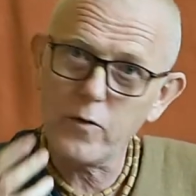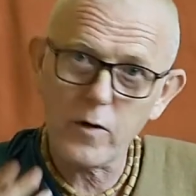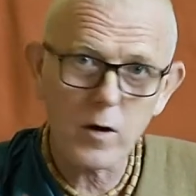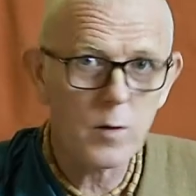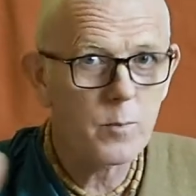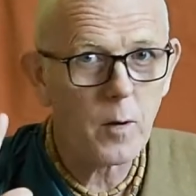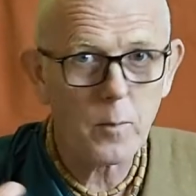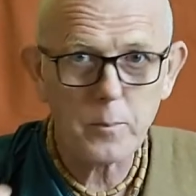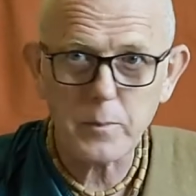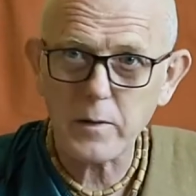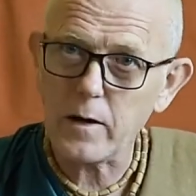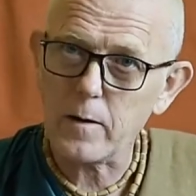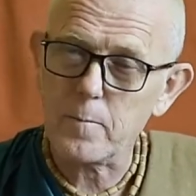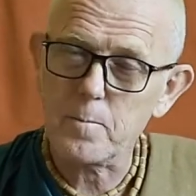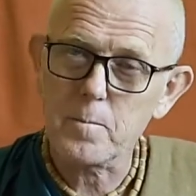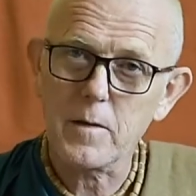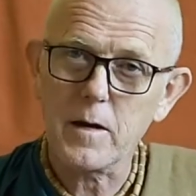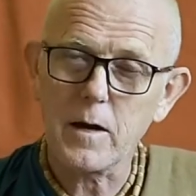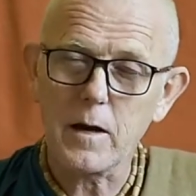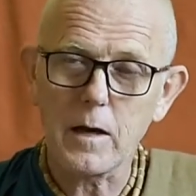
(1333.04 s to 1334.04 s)
very popular
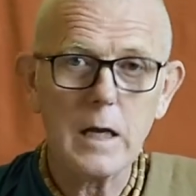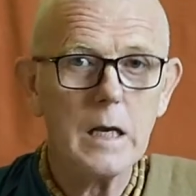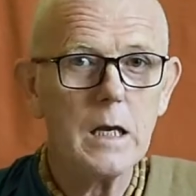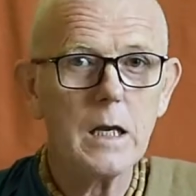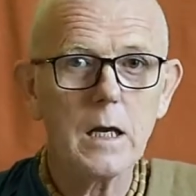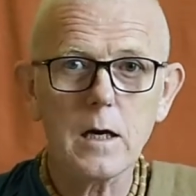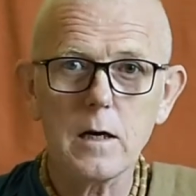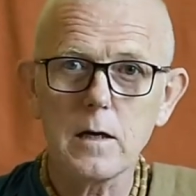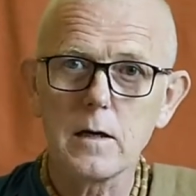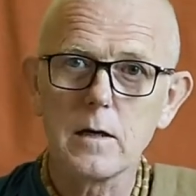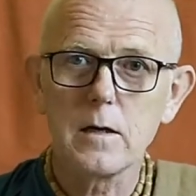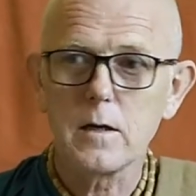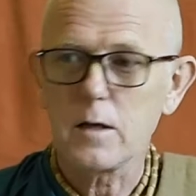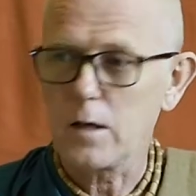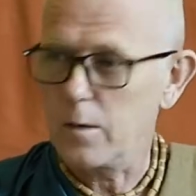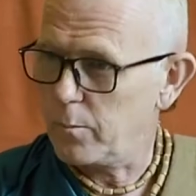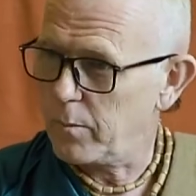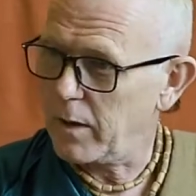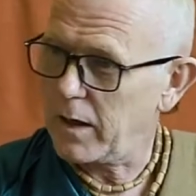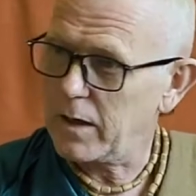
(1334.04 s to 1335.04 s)
in India,
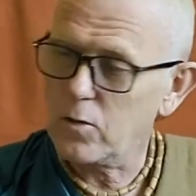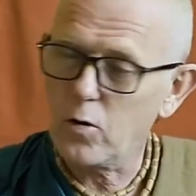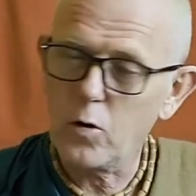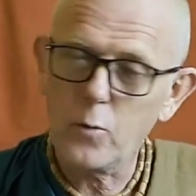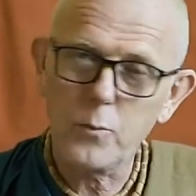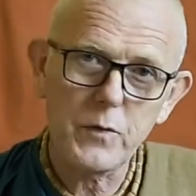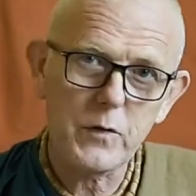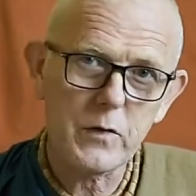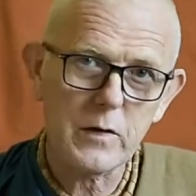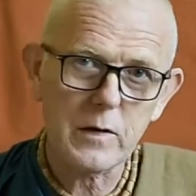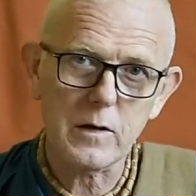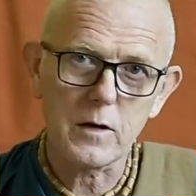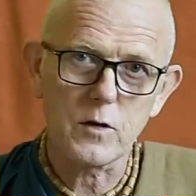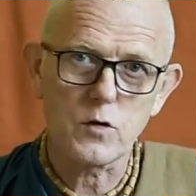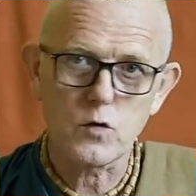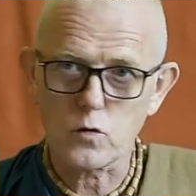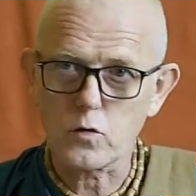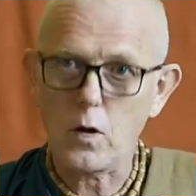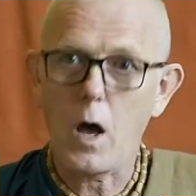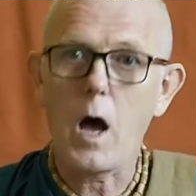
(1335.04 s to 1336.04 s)
in Bengal particularly.
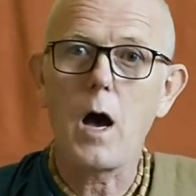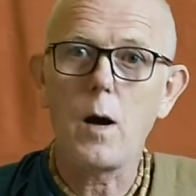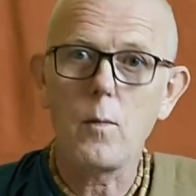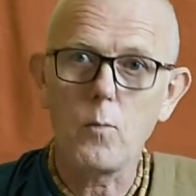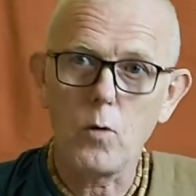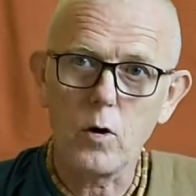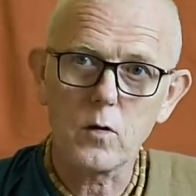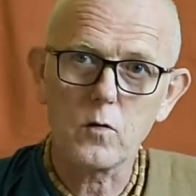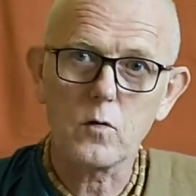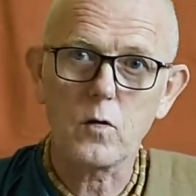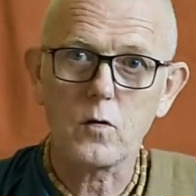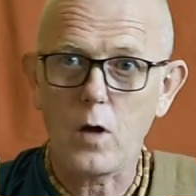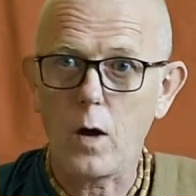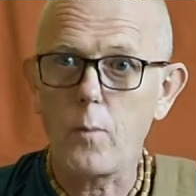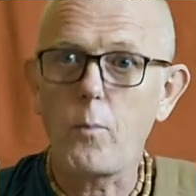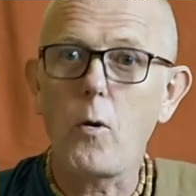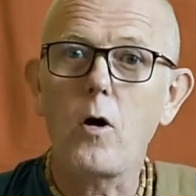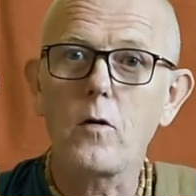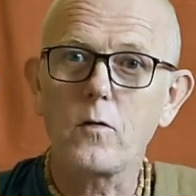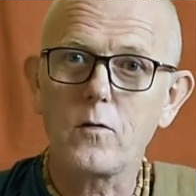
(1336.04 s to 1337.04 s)
Jota amot, tota
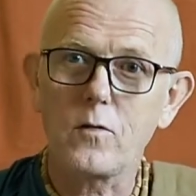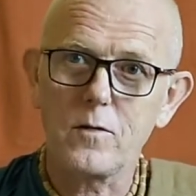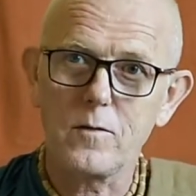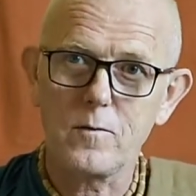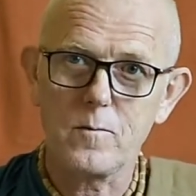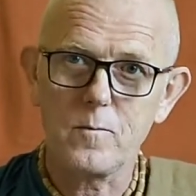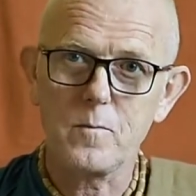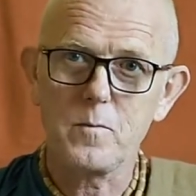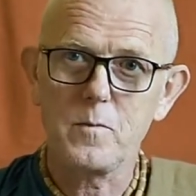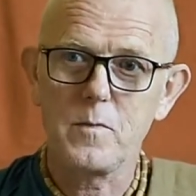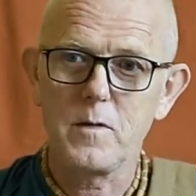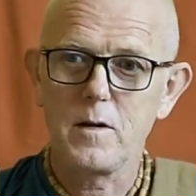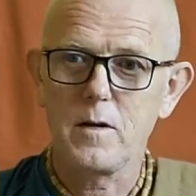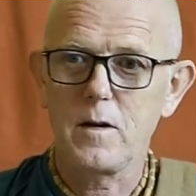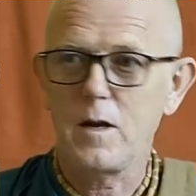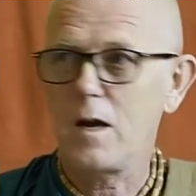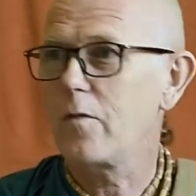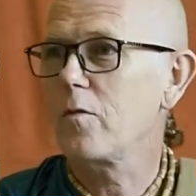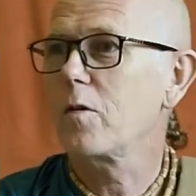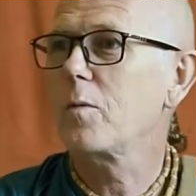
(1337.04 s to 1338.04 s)
pot.
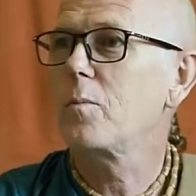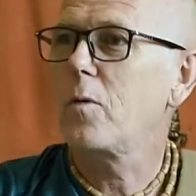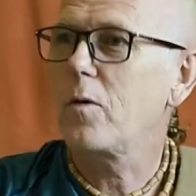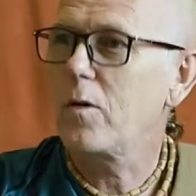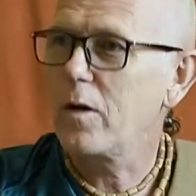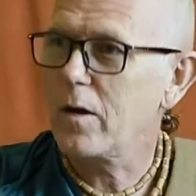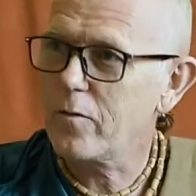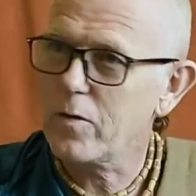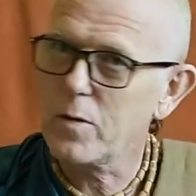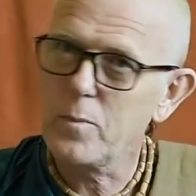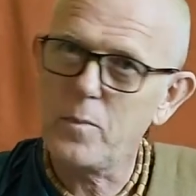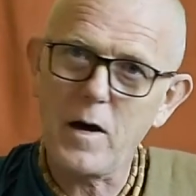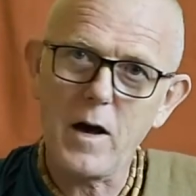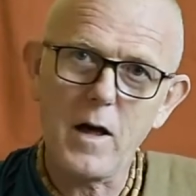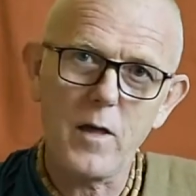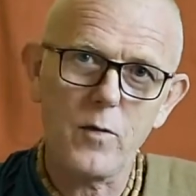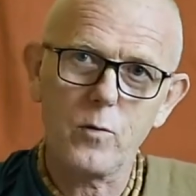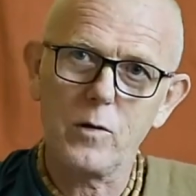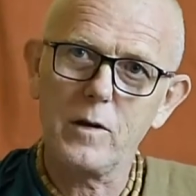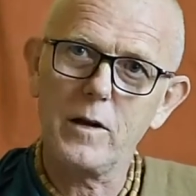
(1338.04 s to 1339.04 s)
Every
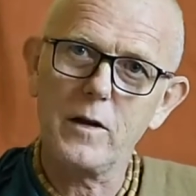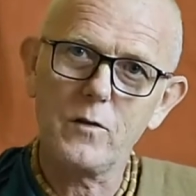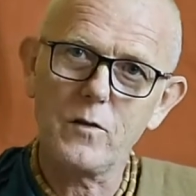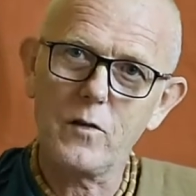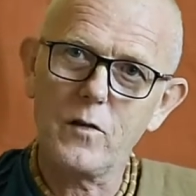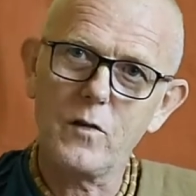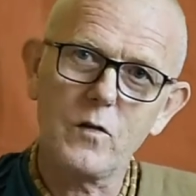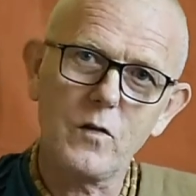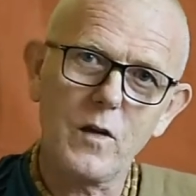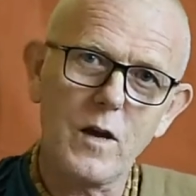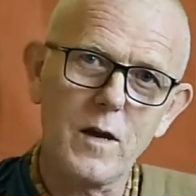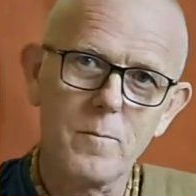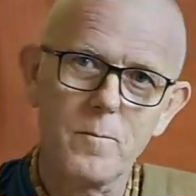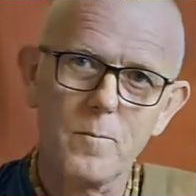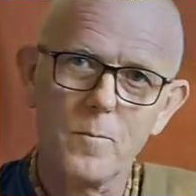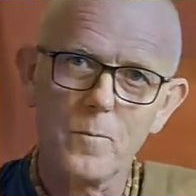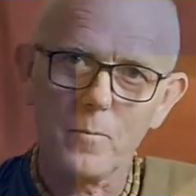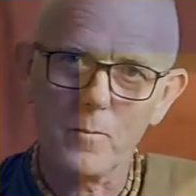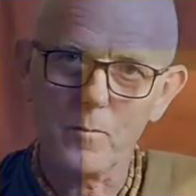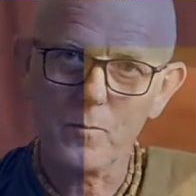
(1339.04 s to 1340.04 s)
path will lead to the same.